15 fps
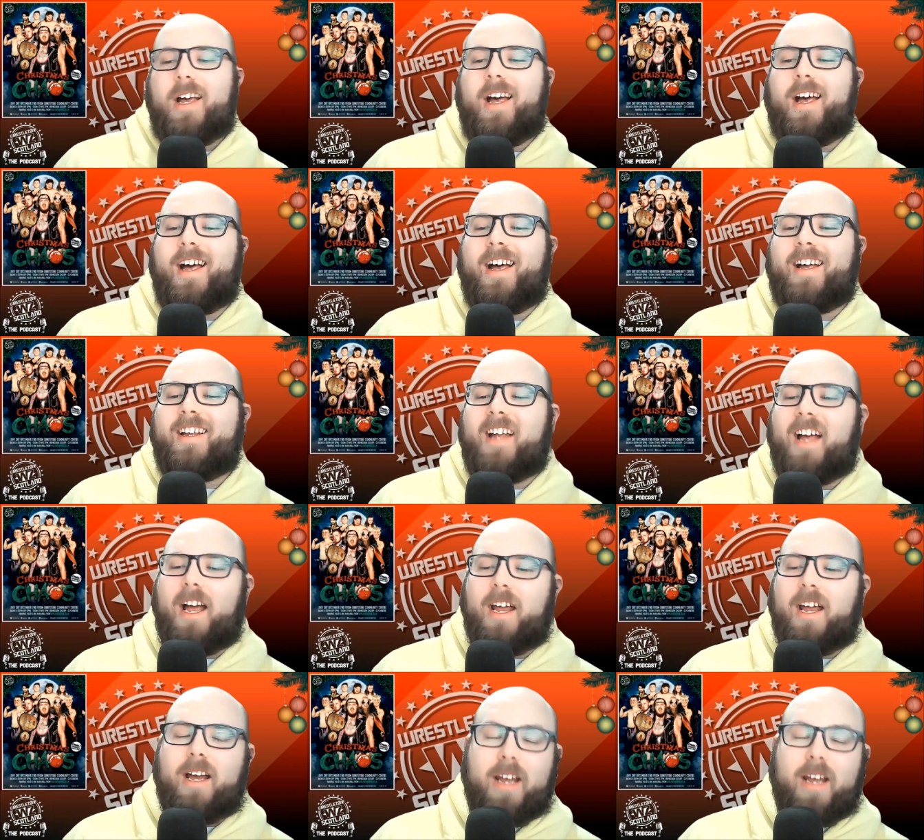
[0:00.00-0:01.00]
Uh,
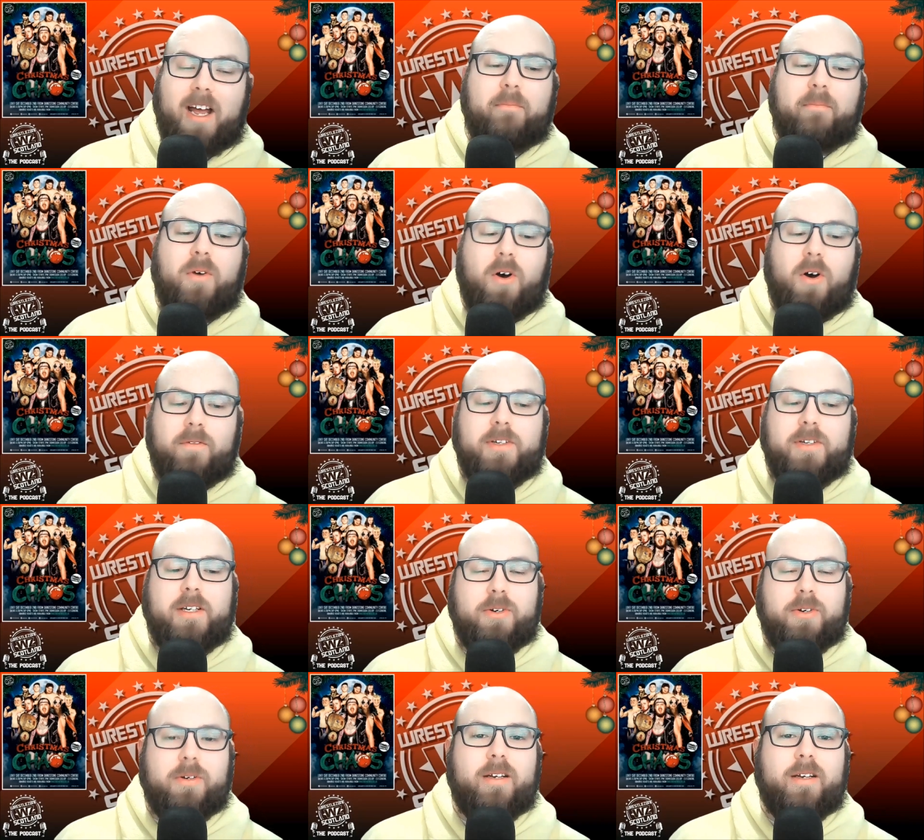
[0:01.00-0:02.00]
I, I am obviously
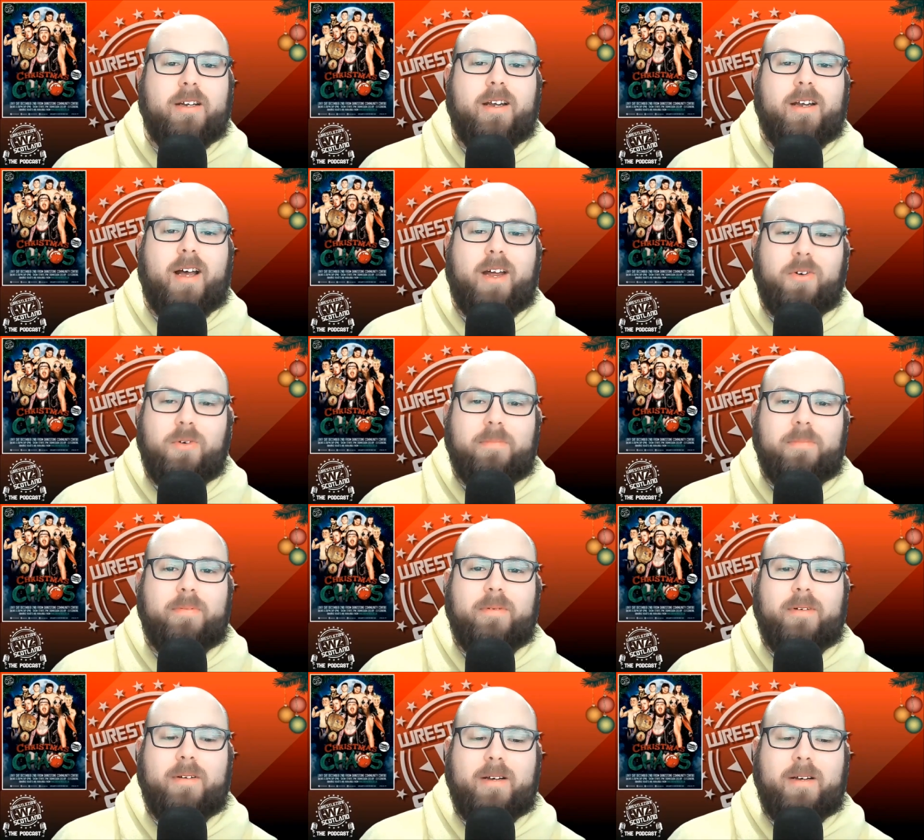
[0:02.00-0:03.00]
joking. I hope
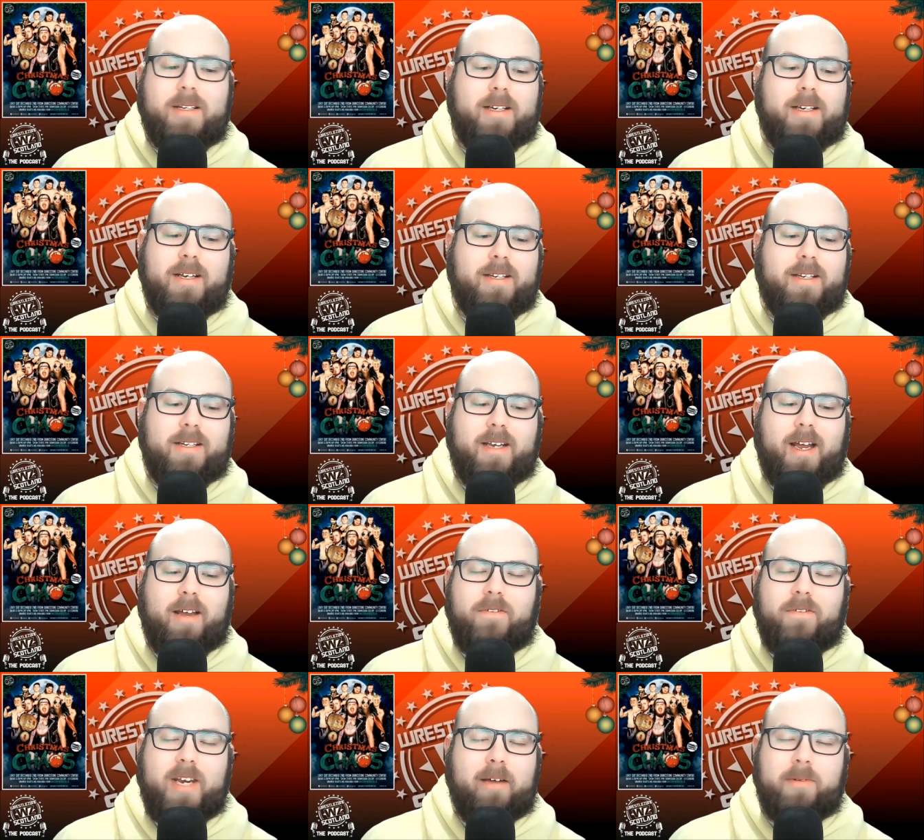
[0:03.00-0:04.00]
because because uh,
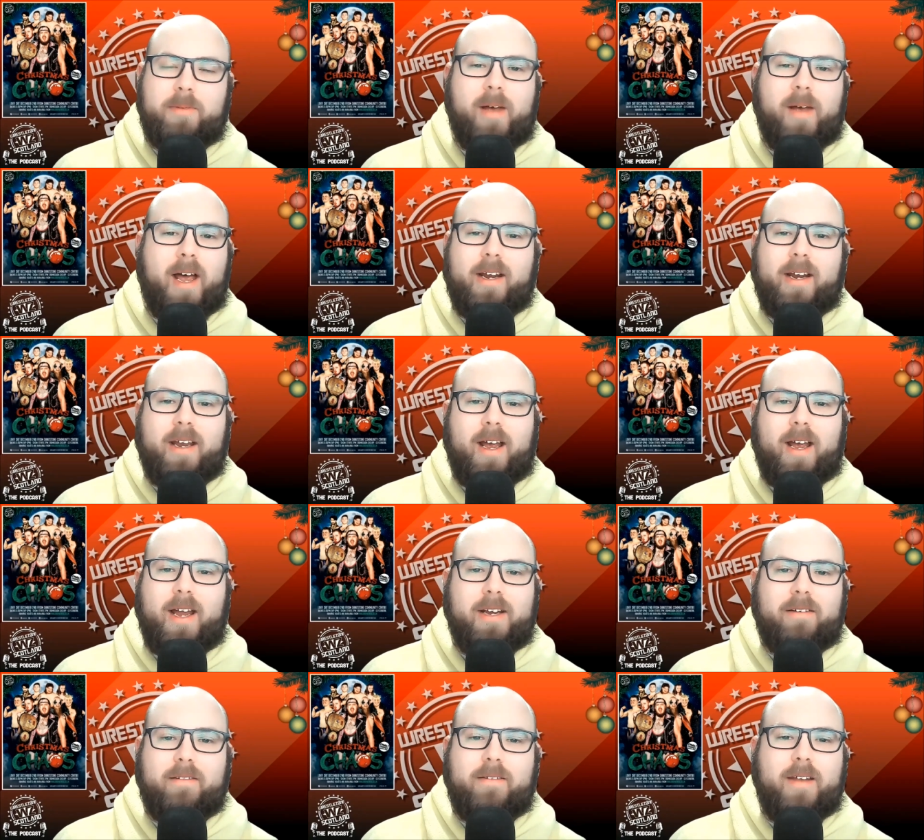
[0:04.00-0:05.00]
if he comes back,
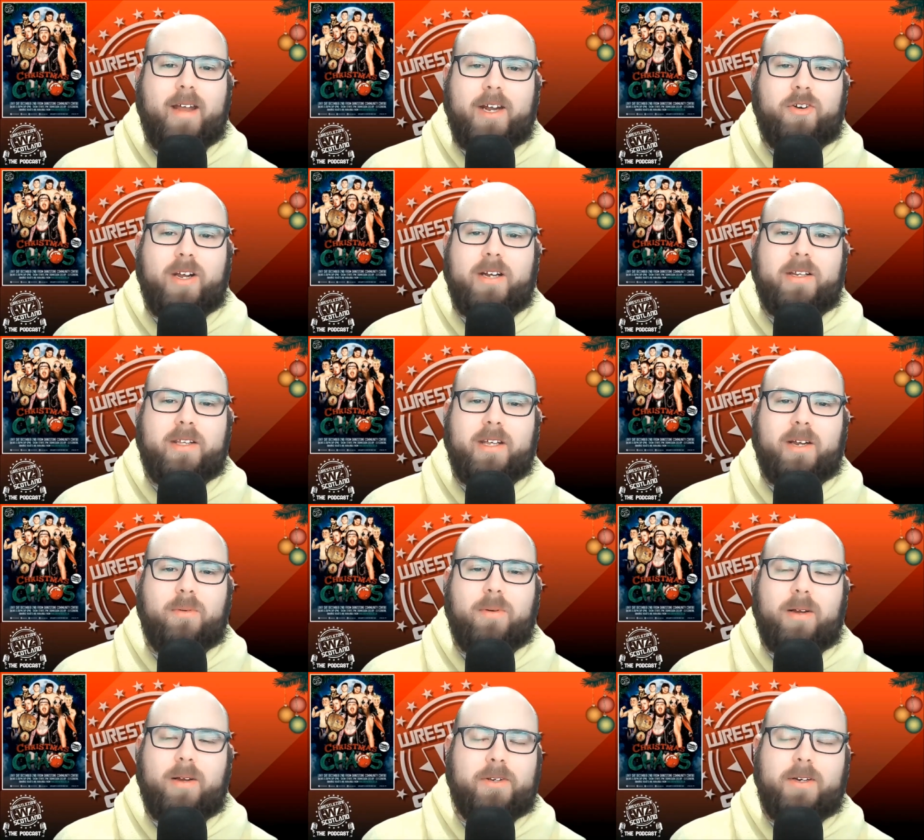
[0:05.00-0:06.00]
I I dread to
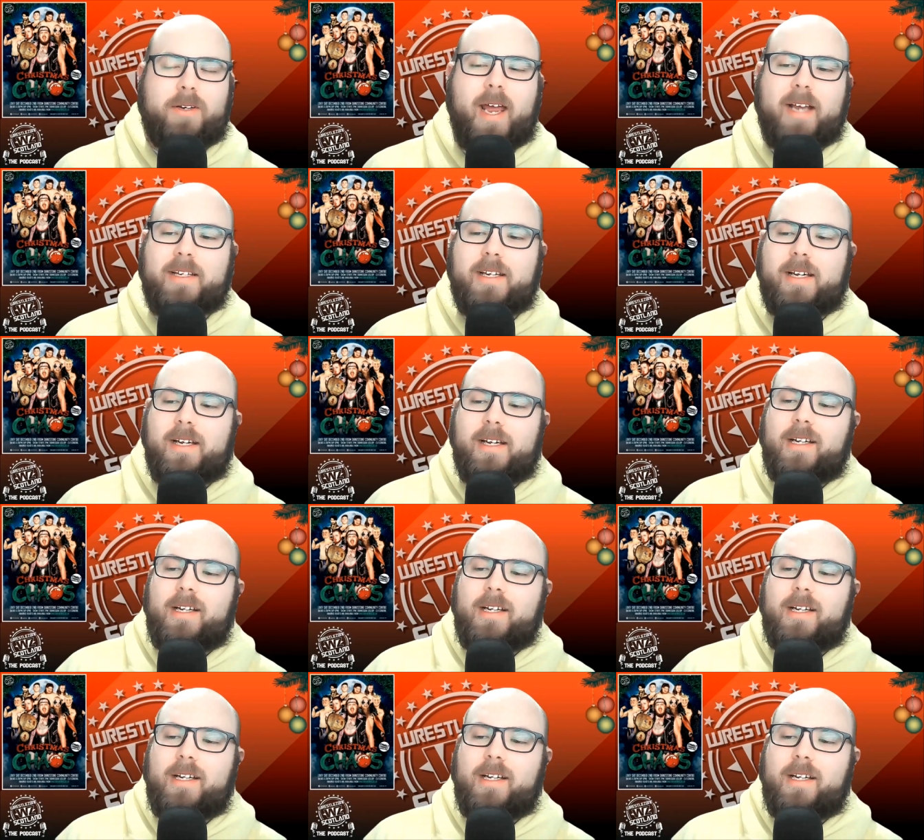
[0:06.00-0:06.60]
think what he'll do next.